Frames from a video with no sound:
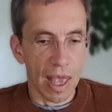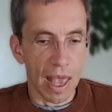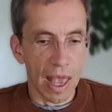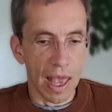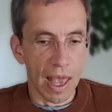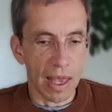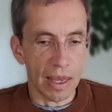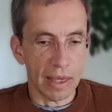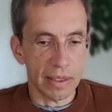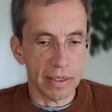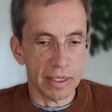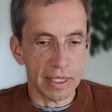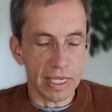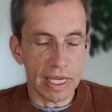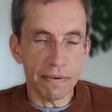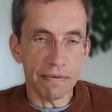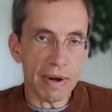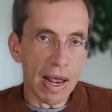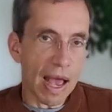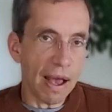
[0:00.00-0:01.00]
And
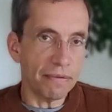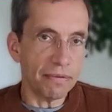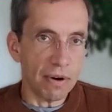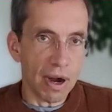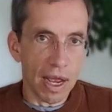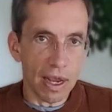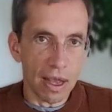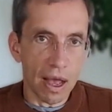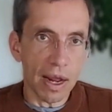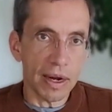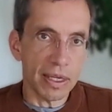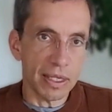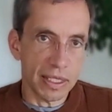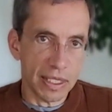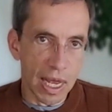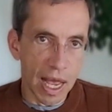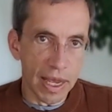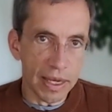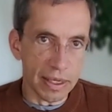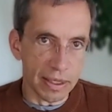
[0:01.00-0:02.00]
even after I got
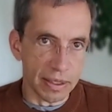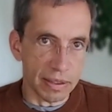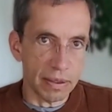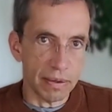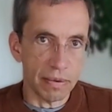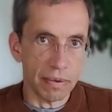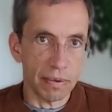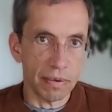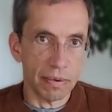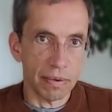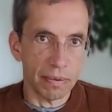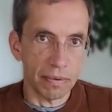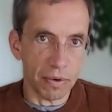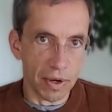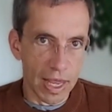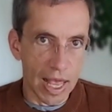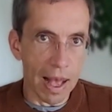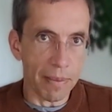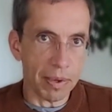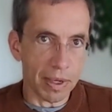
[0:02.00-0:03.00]
indicted
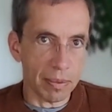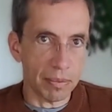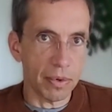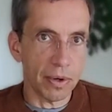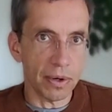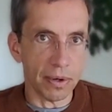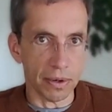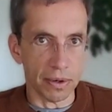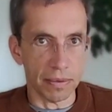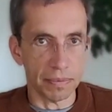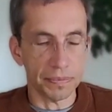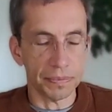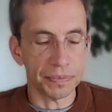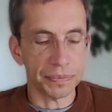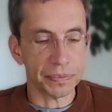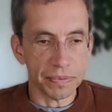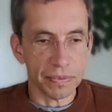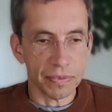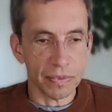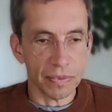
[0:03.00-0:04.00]
for capital murder,
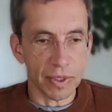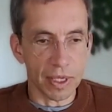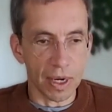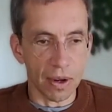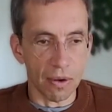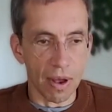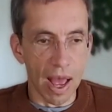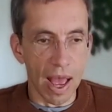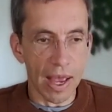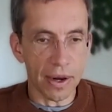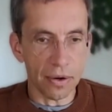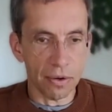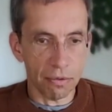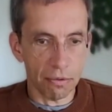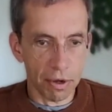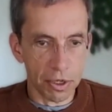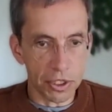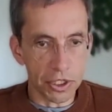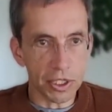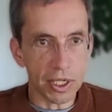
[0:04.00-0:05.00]
you know, I had
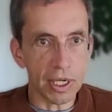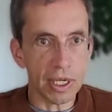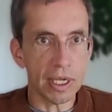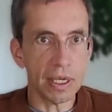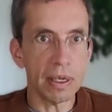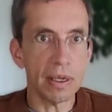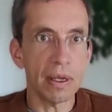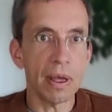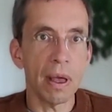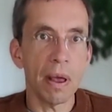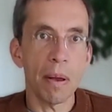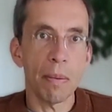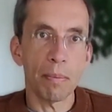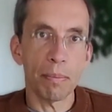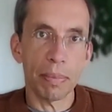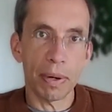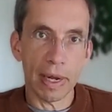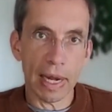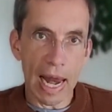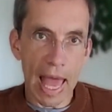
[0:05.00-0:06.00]
originally
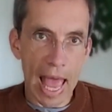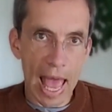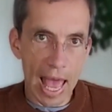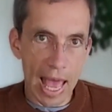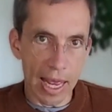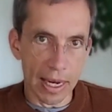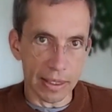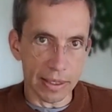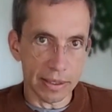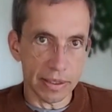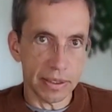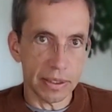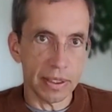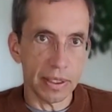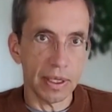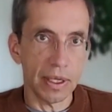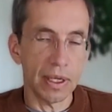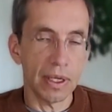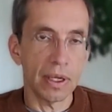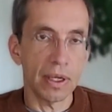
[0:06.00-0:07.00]
planned
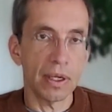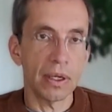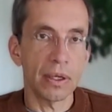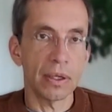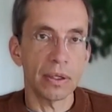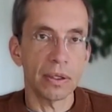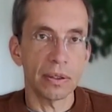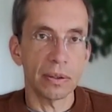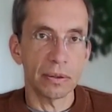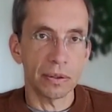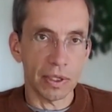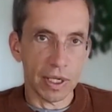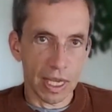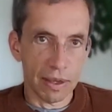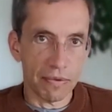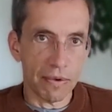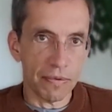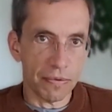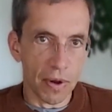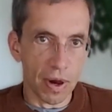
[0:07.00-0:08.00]
to
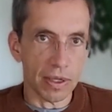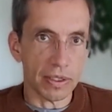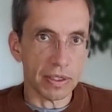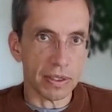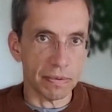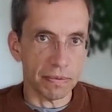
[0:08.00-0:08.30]
give a false